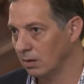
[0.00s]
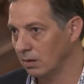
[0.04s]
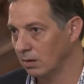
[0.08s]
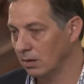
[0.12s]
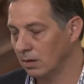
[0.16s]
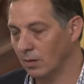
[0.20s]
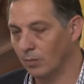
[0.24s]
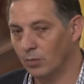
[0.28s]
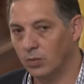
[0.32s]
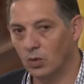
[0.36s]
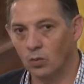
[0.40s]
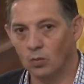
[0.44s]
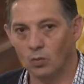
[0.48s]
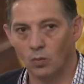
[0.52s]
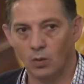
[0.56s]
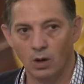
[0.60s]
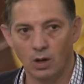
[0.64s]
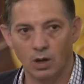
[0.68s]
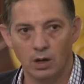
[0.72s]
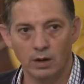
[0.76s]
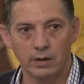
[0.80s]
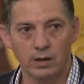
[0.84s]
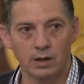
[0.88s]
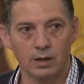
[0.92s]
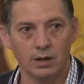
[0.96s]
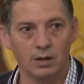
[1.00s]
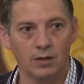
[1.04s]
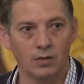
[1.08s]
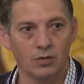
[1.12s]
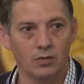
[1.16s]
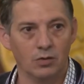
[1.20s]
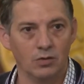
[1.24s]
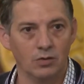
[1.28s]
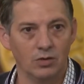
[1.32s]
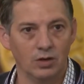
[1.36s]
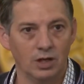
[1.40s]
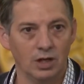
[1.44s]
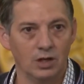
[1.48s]
Number 1 is
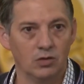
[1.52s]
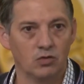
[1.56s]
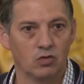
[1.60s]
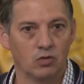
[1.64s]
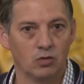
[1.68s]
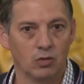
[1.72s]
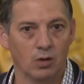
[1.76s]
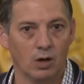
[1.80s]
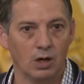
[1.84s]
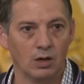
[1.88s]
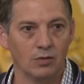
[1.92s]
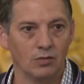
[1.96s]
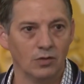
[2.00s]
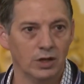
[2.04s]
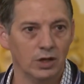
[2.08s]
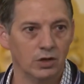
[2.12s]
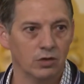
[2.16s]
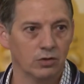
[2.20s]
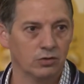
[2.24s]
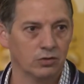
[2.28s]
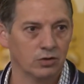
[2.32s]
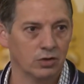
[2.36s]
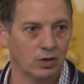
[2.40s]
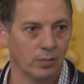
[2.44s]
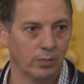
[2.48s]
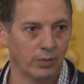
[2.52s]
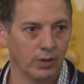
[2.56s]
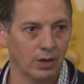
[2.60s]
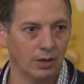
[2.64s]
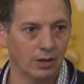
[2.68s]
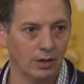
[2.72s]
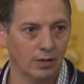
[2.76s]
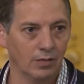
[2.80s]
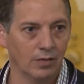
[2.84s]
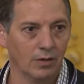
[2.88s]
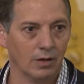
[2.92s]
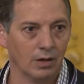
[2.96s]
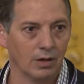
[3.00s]
you need strong leadership
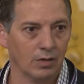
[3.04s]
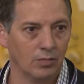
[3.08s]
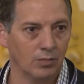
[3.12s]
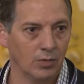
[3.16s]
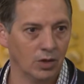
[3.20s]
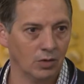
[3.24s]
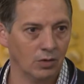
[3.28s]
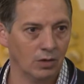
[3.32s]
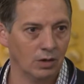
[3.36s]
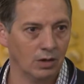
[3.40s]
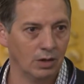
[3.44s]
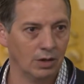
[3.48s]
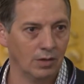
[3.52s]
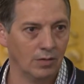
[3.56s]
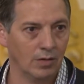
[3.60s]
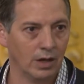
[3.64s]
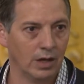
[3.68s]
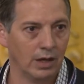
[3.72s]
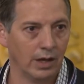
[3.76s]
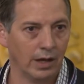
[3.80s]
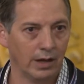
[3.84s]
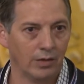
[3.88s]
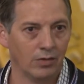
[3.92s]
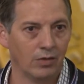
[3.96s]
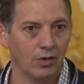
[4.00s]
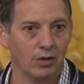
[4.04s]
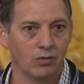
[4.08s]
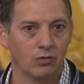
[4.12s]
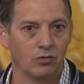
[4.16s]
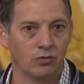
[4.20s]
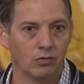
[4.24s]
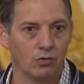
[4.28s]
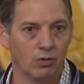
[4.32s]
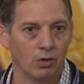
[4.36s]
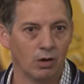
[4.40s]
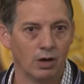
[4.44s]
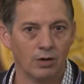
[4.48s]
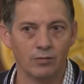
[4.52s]
in the community that has a
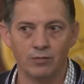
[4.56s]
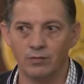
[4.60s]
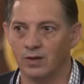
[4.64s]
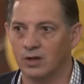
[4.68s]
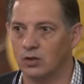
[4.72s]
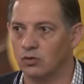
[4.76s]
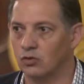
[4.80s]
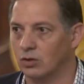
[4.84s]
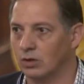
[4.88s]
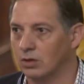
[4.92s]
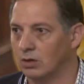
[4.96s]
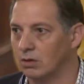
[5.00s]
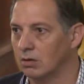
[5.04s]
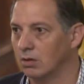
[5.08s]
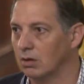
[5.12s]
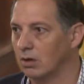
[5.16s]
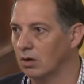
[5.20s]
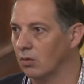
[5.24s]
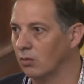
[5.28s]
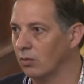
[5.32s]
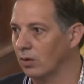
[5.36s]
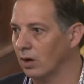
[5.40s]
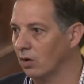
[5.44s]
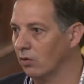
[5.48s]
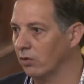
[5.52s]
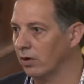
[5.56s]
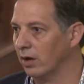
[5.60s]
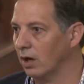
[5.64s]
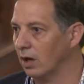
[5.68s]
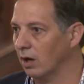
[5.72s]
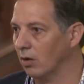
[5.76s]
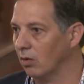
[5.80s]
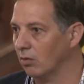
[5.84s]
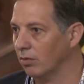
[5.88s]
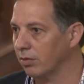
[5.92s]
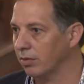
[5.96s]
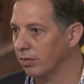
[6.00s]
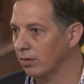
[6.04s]
strong vision around
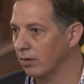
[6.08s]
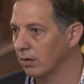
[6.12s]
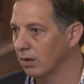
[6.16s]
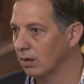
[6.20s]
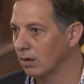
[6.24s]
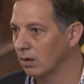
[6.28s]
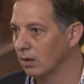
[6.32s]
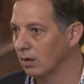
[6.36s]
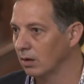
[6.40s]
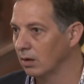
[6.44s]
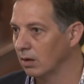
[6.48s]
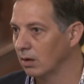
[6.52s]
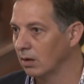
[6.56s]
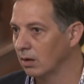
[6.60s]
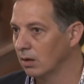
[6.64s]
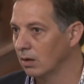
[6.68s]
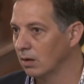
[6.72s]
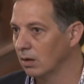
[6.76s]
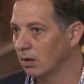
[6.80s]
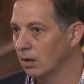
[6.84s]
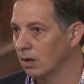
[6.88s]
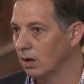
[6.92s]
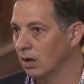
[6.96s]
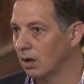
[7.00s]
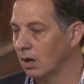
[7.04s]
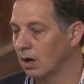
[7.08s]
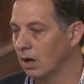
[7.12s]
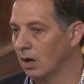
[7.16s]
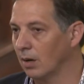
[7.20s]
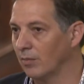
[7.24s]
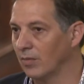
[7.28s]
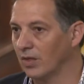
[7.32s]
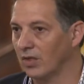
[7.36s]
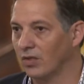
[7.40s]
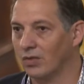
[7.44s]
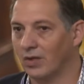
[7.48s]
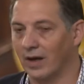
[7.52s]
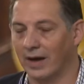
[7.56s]
health.
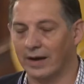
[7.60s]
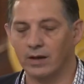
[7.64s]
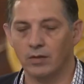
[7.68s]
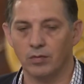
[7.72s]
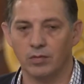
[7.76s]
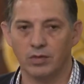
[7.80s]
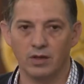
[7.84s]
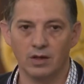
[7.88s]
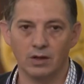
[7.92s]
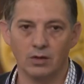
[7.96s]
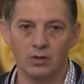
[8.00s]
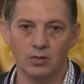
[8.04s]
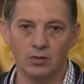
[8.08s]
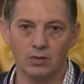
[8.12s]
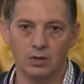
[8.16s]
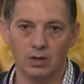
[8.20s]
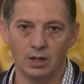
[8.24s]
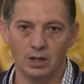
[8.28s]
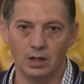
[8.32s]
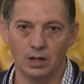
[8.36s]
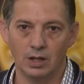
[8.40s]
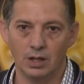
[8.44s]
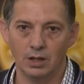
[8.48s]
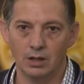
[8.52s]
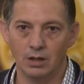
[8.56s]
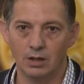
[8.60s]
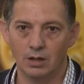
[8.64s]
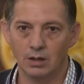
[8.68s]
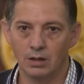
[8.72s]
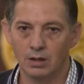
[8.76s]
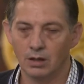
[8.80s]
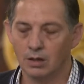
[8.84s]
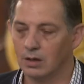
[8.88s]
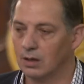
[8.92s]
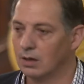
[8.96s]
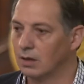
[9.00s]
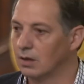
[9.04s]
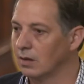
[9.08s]
The second thing you need,
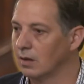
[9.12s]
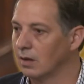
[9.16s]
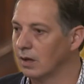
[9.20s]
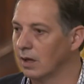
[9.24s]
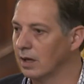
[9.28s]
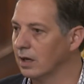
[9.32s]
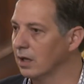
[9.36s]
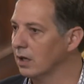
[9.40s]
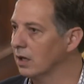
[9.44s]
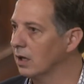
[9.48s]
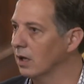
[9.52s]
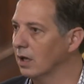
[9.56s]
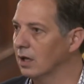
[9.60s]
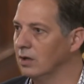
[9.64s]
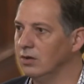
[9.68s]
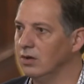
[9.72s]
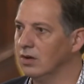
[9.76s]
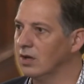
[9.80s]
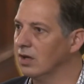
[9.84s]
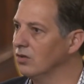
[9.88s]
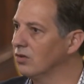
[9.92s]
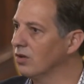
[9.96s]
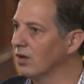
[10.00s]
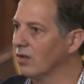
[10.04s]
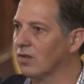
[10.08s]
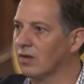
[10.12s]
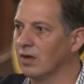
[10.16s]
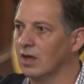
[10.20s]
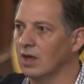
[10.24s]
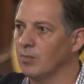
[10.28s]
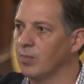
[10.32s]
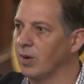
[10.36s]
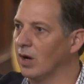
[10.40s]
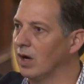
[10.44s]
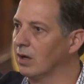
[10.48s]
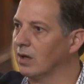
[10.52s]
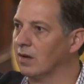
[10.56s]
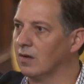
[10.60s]
and again, you can just
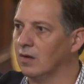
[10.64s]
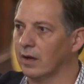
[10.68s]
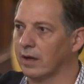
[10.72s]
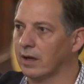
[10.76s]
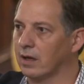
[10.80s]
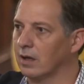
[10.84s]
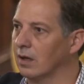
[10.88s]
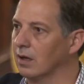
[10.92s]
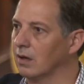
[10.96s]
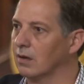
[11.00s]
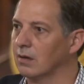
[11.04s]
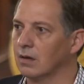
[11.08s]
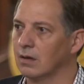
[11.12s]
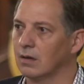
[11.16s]
keep on clicking.